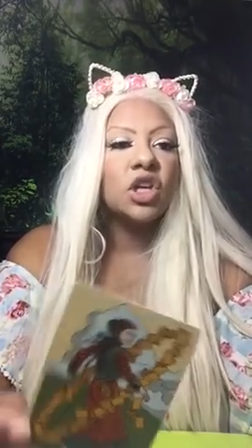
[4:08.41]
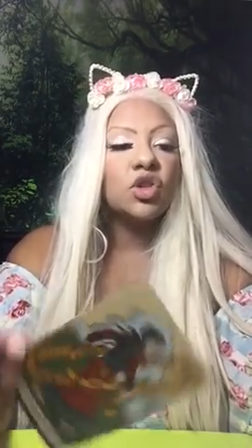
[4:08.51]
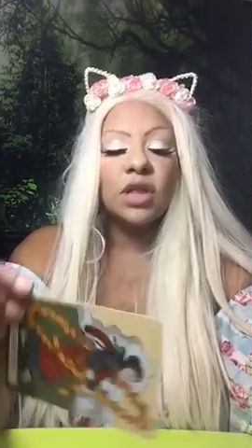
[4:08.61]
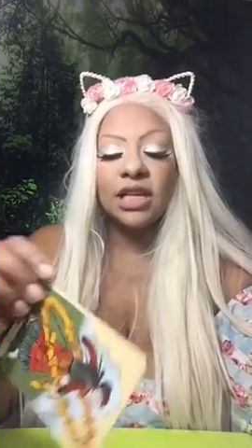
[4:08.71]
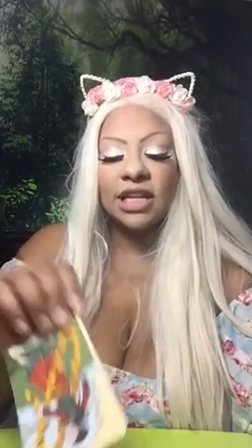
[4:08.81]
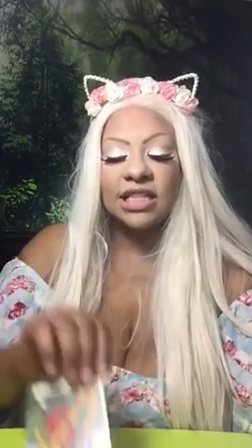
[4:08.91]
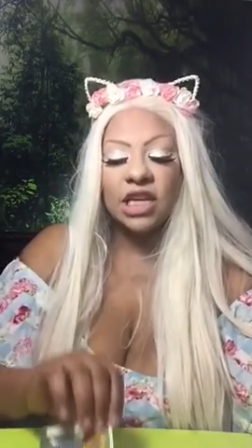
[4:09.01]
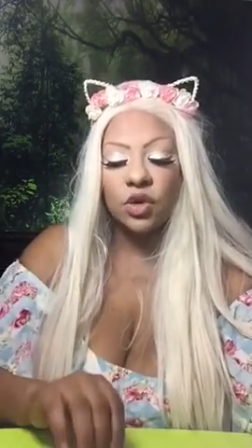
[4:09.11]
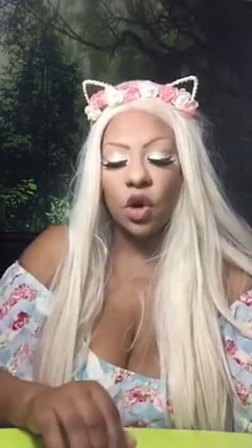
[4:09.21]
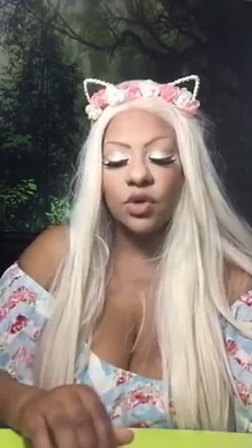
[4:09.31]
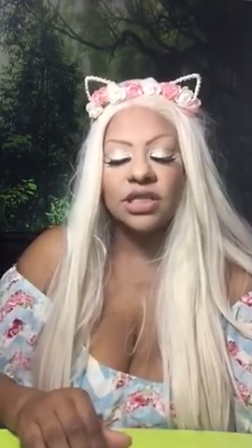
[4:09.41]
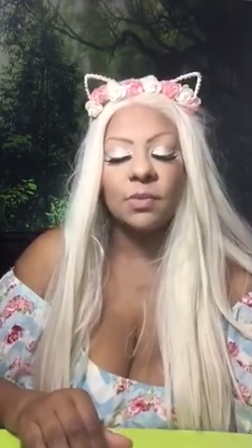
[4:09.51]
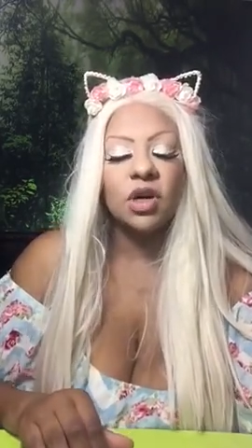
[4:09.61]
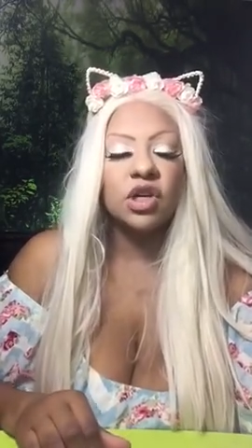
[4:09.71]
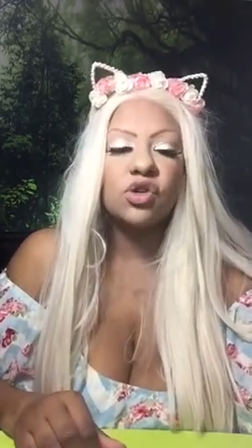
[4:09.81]
so like let's say you go to
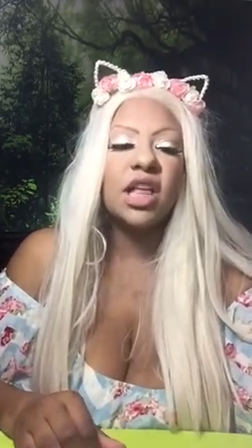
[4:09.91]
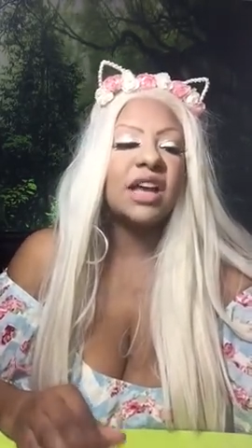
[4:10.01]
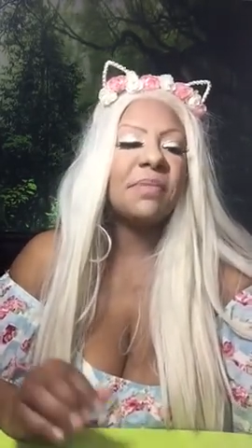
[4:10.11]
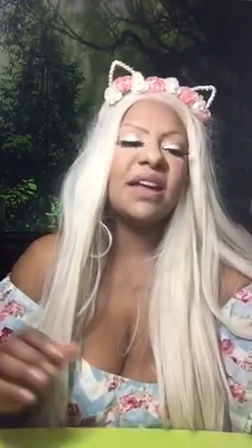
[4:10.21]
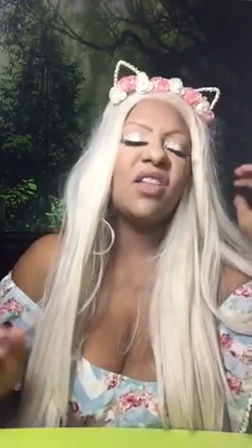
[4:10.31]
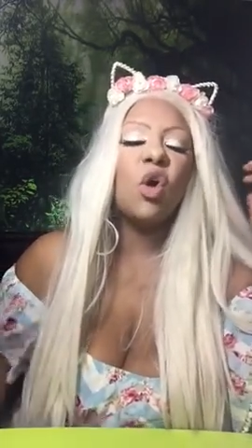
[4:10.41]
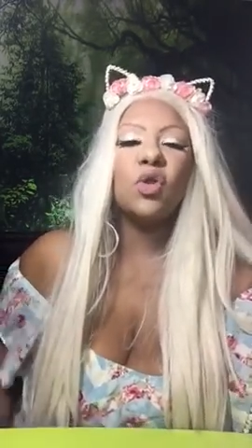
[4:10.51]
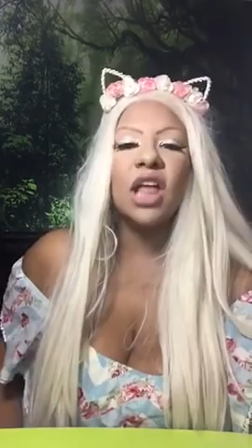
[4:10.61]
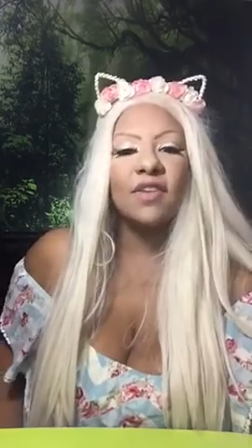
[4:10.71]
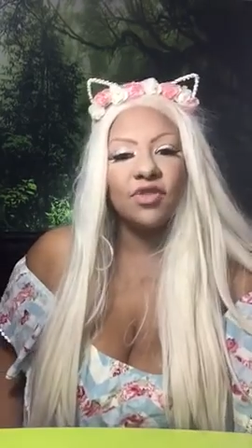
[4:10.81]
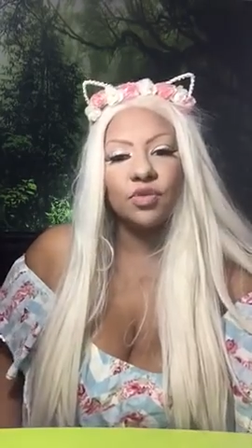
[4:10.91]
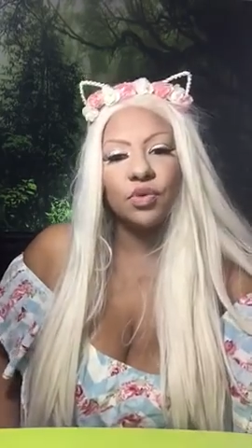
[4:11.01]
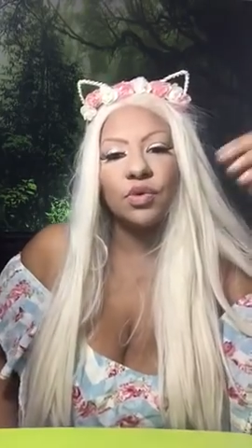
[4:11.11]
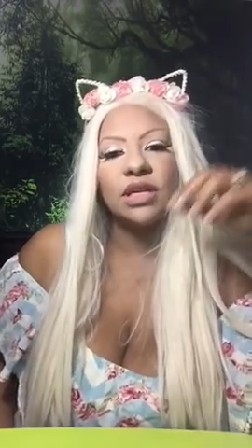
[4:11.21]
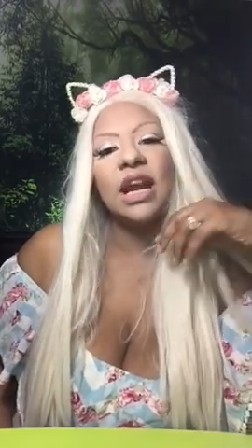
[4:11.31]
someone and you're like my whole life is
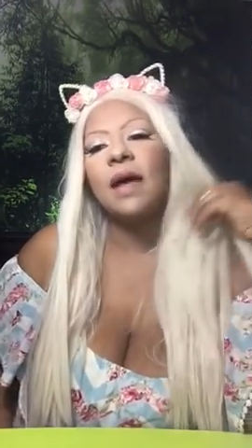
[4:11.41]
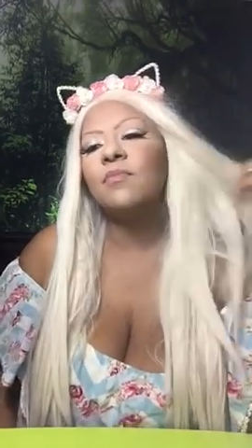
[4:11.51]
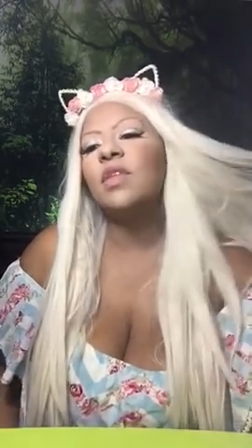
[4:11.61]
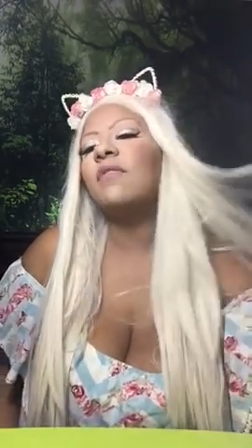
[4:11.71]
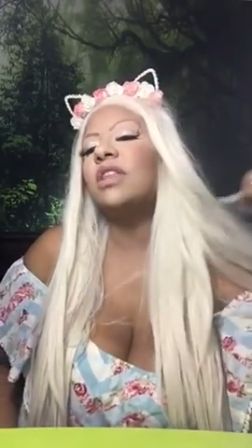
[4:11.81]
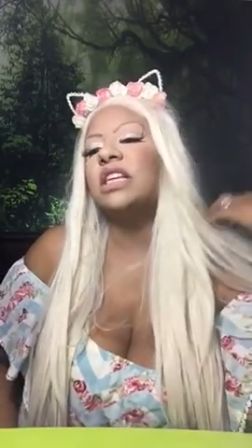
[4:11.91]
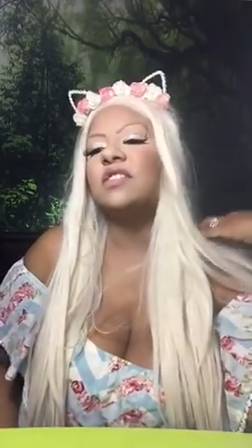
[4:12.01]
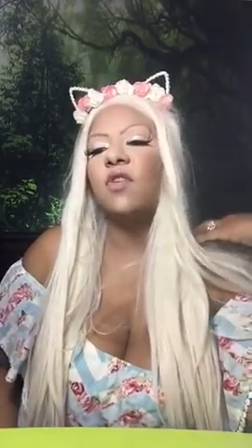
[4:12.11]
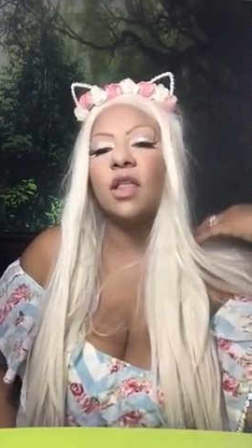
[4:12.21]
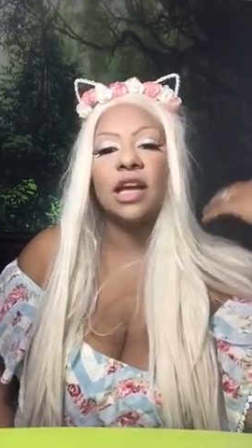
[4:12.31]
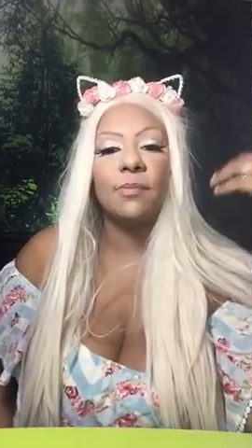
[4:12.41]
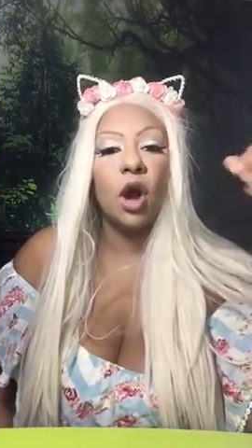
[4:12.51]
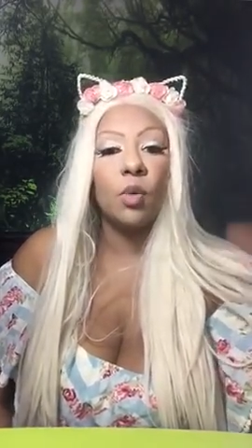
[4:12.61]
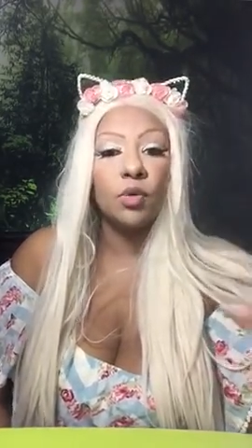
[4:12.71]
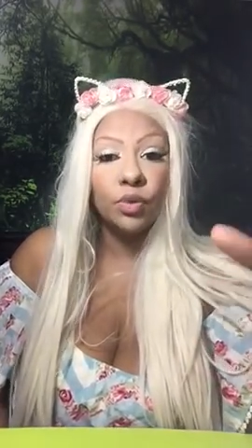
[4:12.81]
ruined and i'm everything's falling
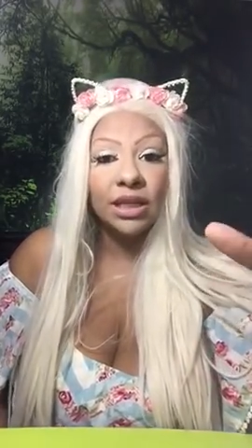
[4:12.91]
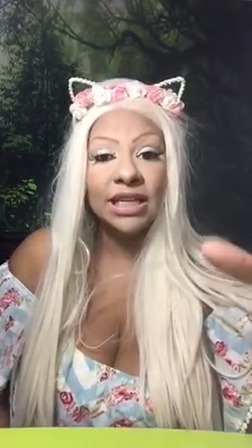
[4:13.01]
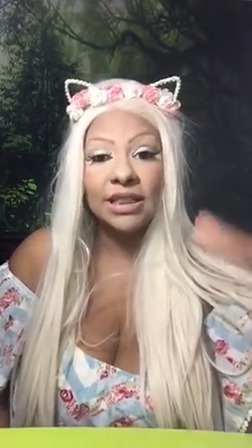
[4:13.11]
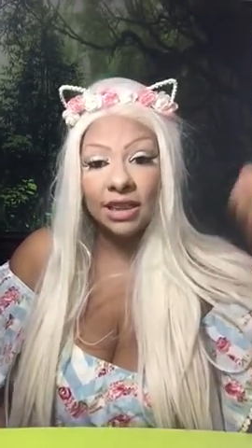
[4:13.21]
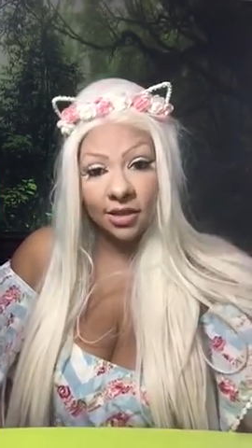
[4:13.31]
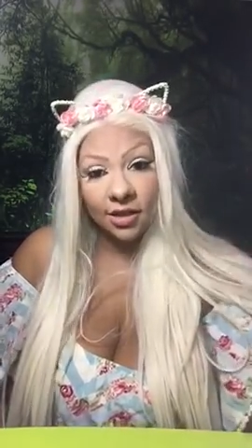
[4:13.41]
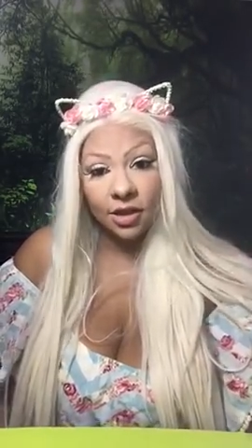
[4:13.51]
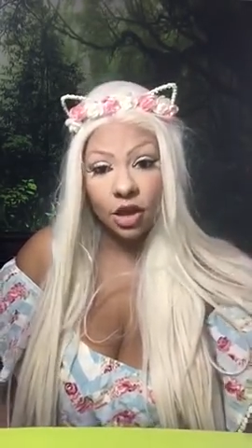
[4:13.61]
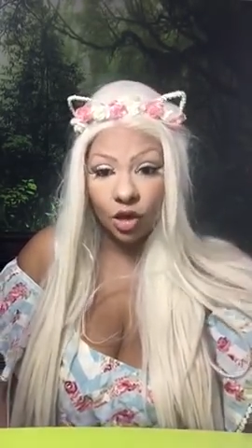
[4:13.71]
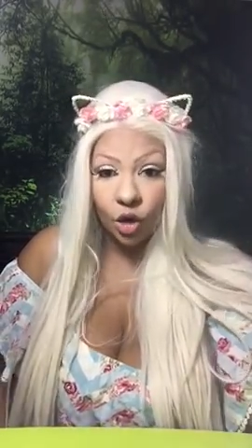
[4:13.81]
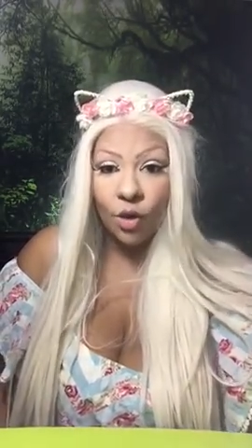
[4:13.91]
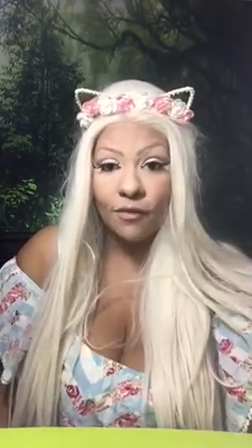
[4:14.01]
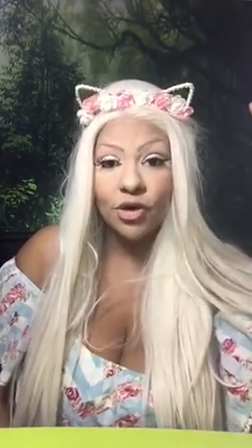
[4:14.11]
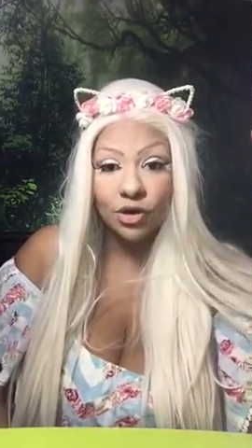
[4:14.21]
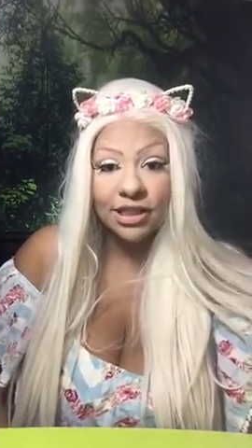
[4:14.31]
apart when really the the
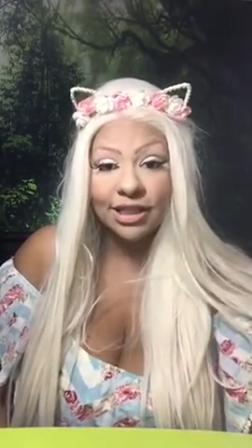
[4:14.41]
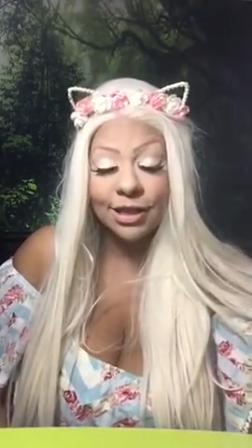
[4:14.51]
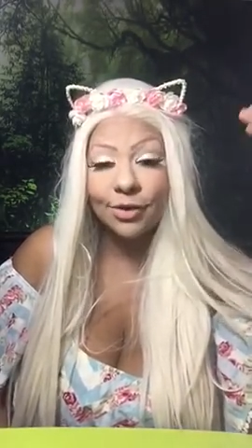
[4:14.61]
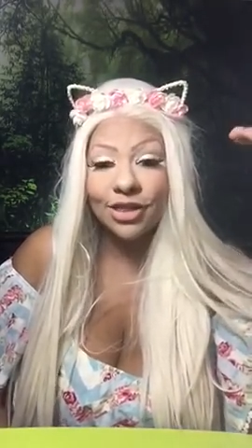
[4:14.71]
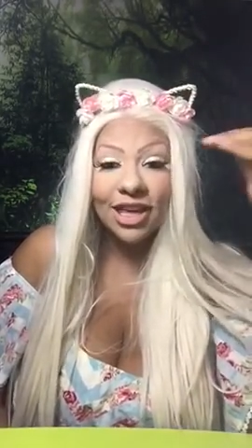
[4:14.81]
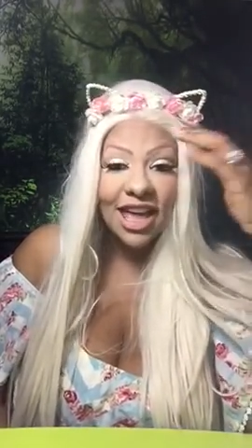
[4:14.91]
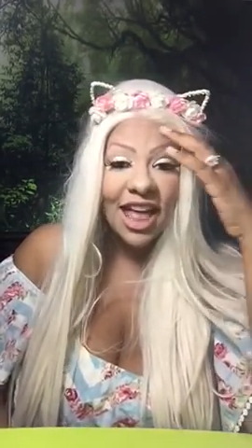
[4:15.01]
whoever you're dealing with